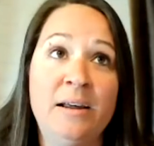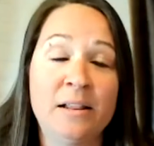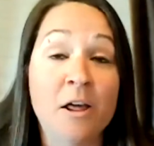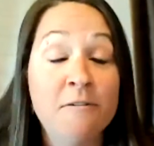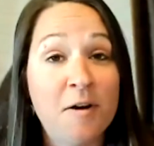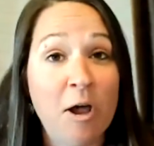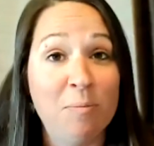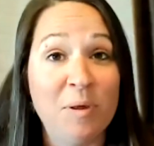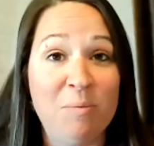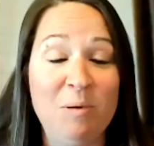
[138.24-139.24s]
love for
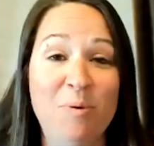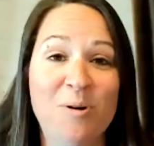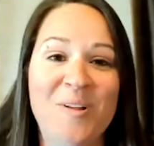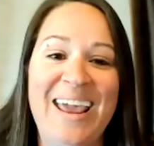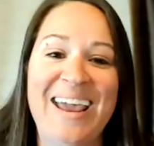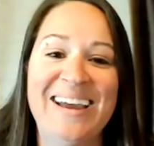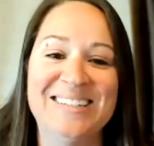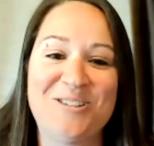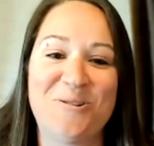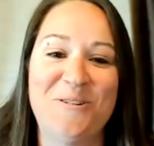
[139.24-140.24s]
helping people
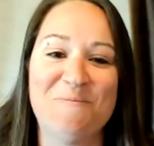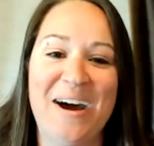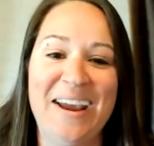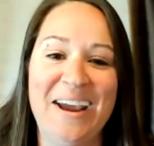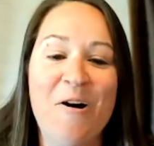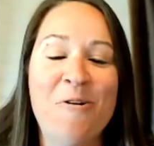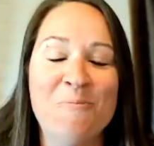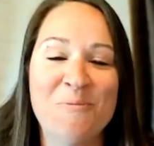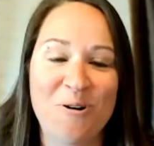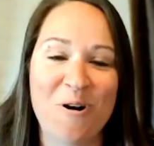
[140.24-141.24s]
and sort of my
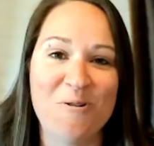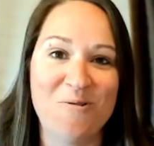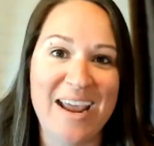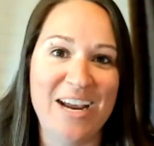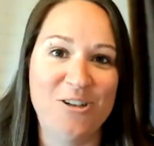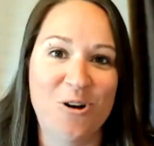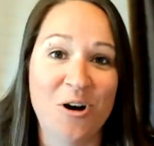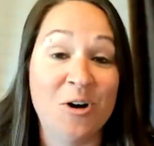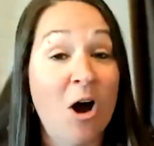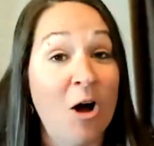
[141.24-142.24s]
homegrown
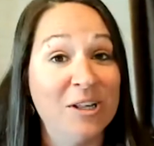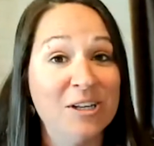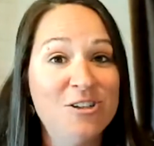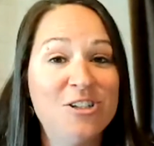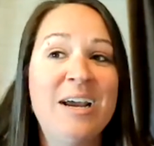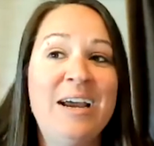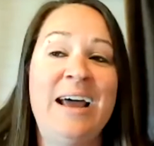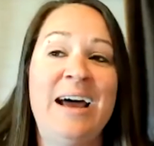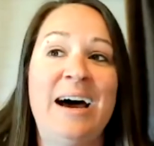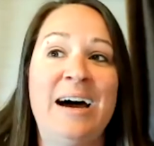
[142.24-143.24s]
HR knowledge.
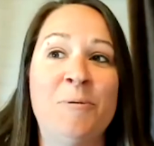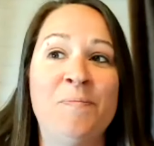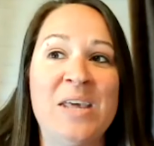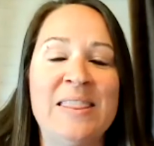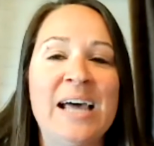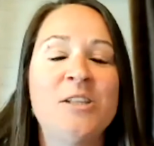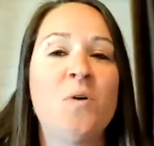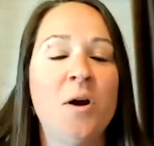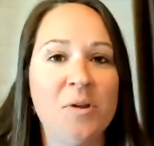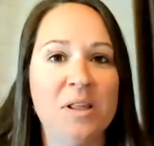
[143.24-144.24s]
And that's
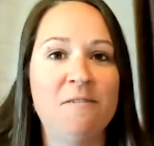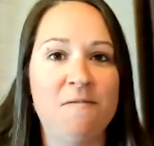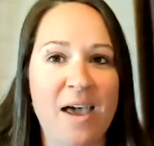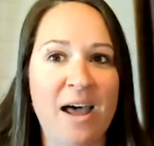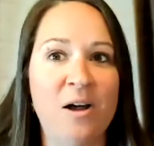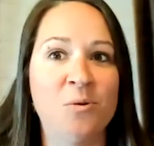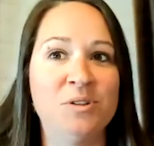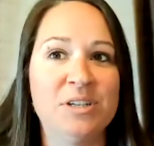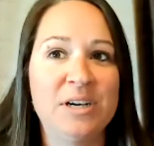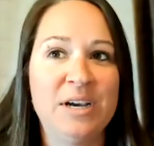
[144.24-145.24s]
where I really
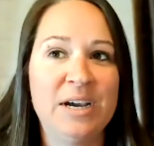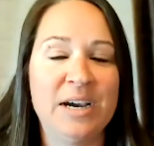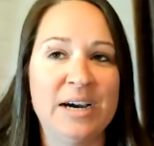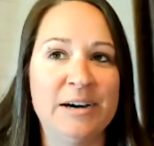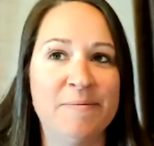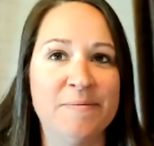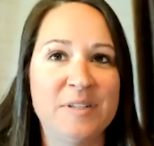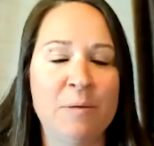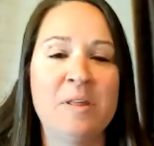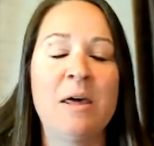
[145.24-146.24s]
found
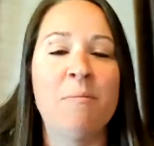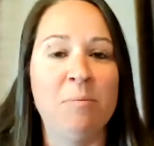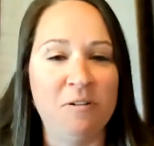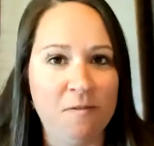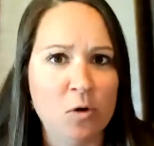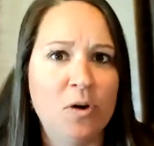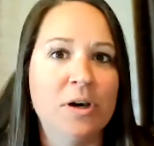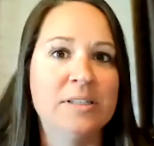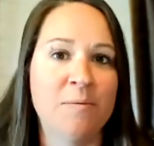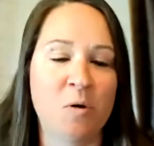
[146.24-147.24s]
something that made me feel
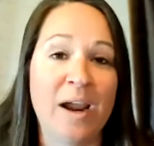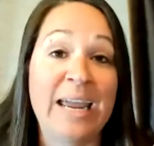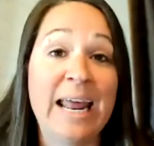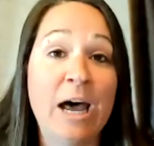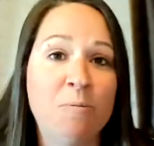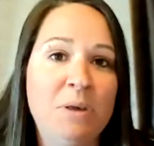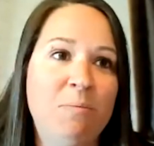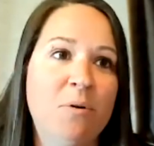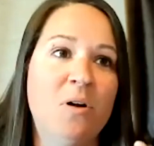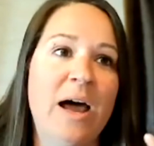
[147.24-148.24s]
good, something where I could help
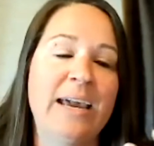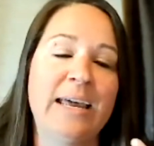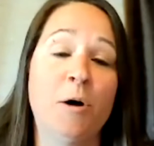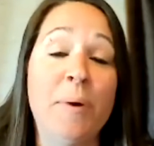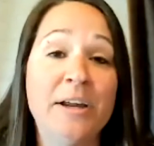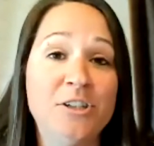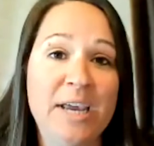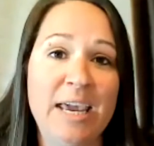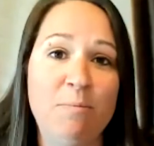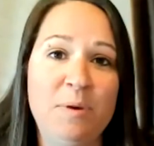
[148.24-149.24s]
people, I could help
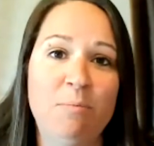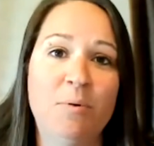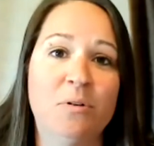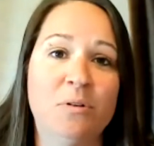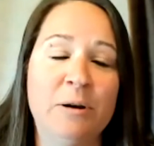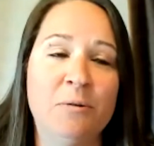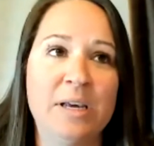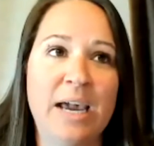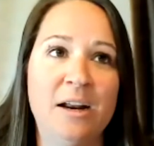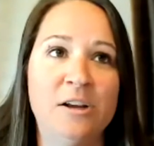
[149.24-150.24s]
educate people, and really
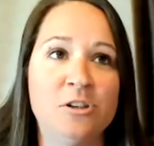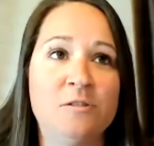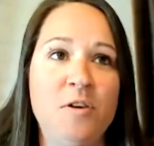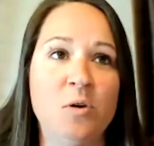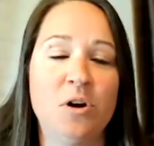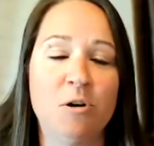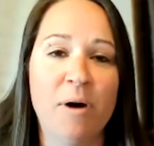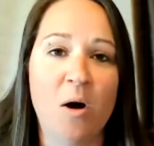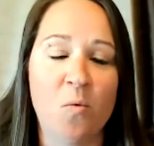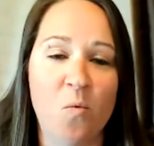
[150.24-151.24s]
kind of just feel good
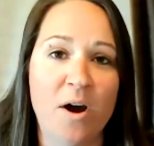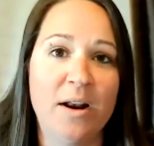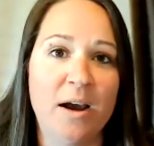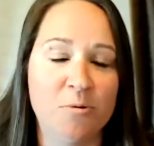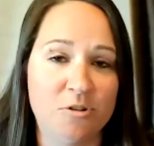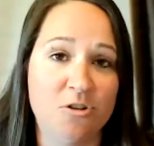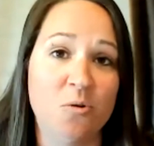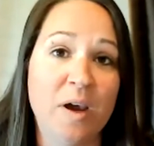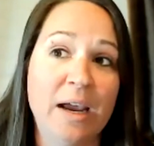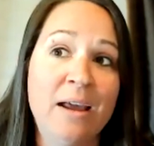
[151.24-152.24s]
about what I was
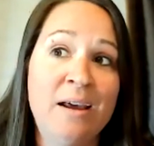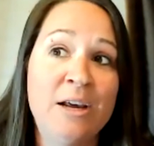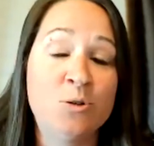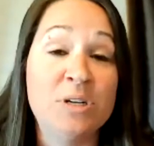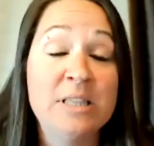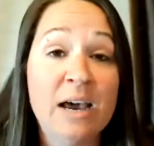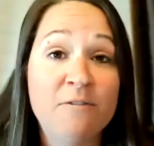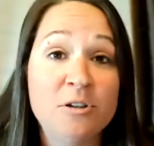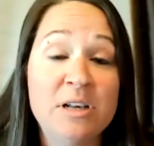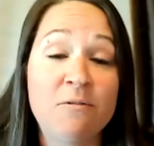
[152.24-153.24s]
doing. So I did that
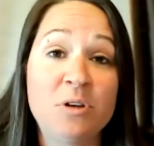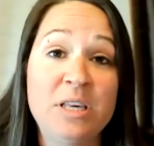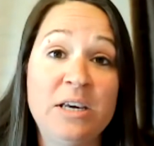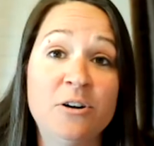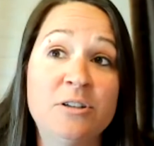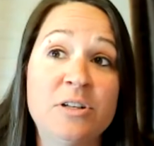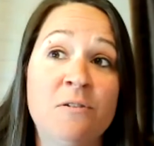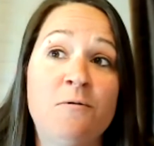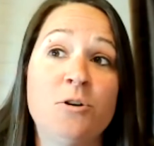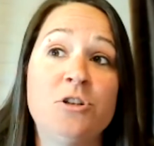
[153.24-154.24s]
for several years.
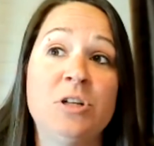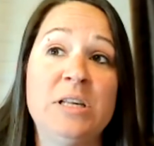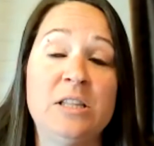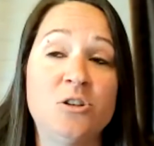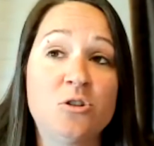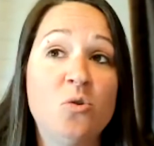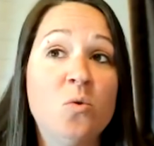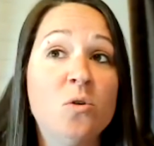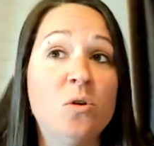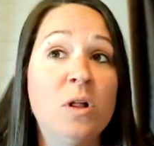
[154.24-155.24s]
Unfortunately, the
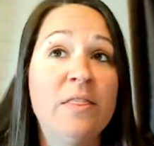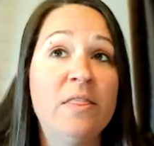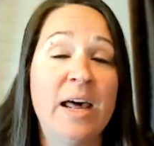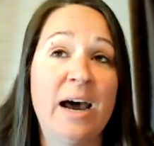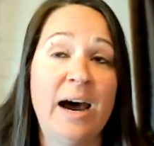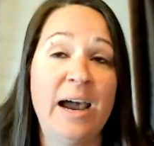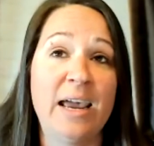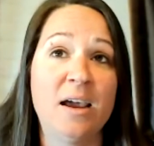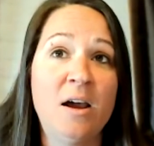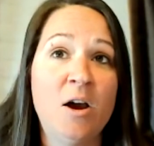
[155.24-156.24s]
school that
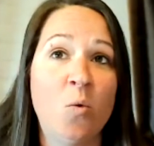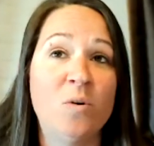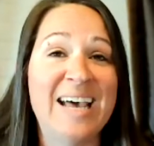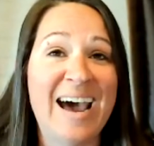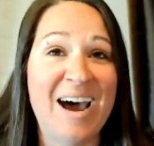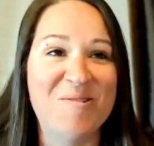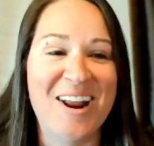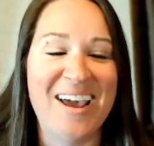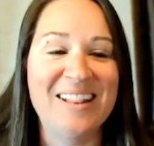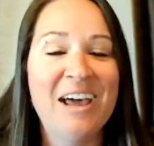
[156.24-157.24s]
I was at
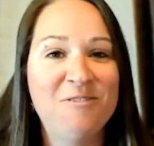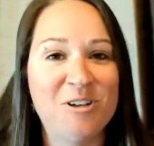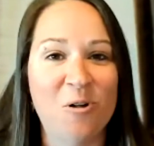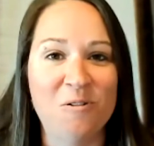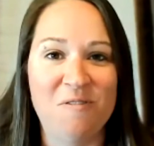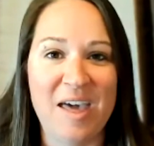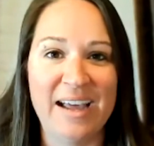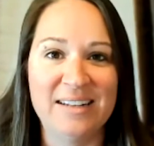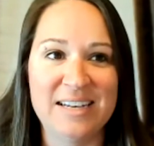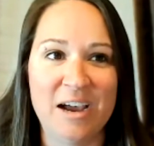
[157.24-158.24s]
when I left all of
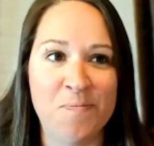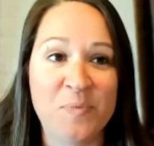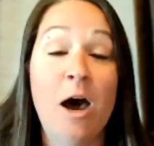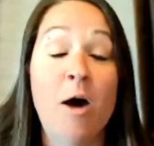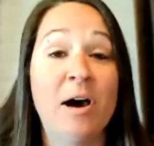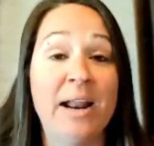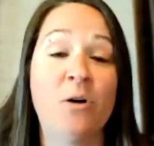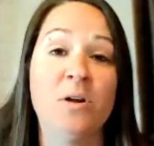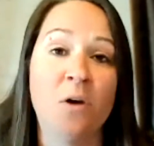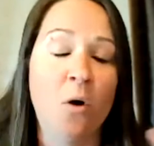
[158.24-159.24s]
that got bought
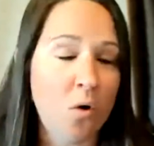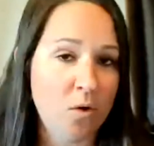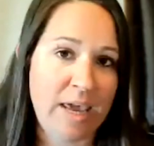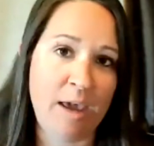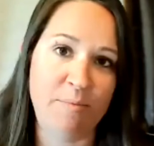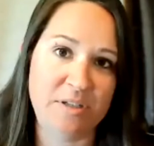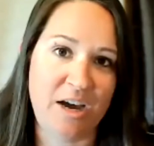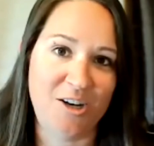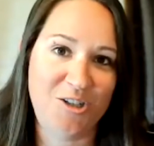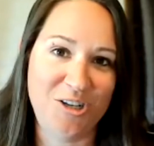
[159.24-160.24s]
out and the whole campus
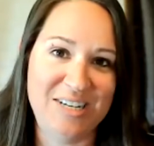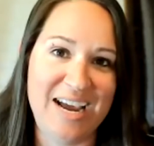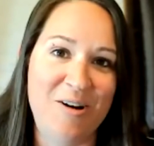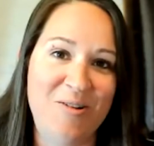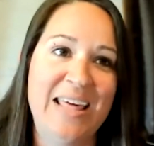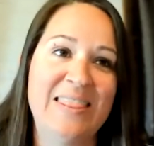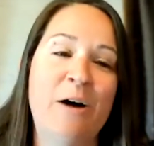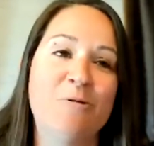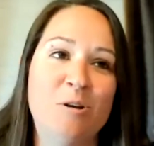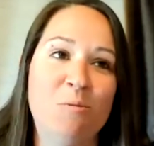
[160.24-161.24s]
got shut down. And
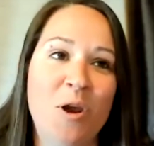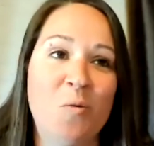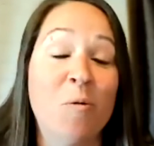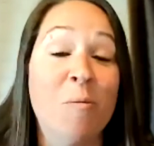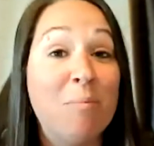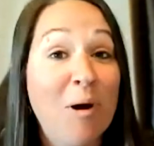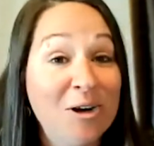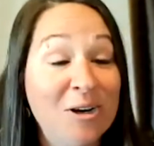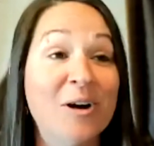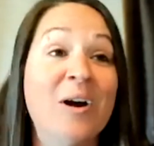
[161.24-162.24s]
that was the point where my
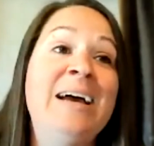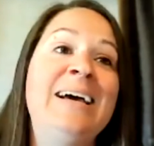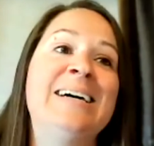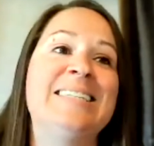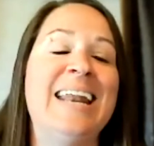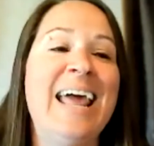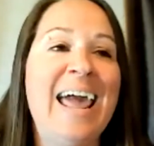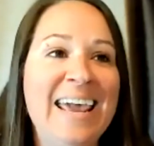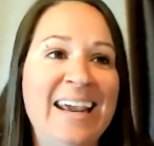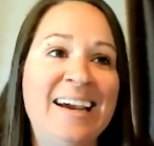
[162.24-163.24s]
partner said,
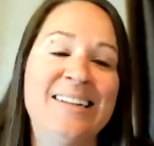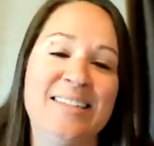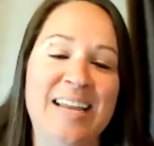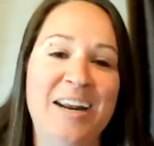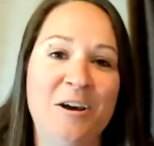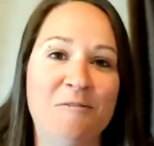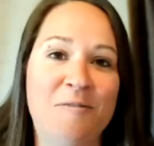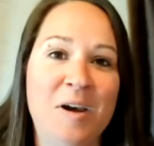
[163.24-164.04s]
hey, instead of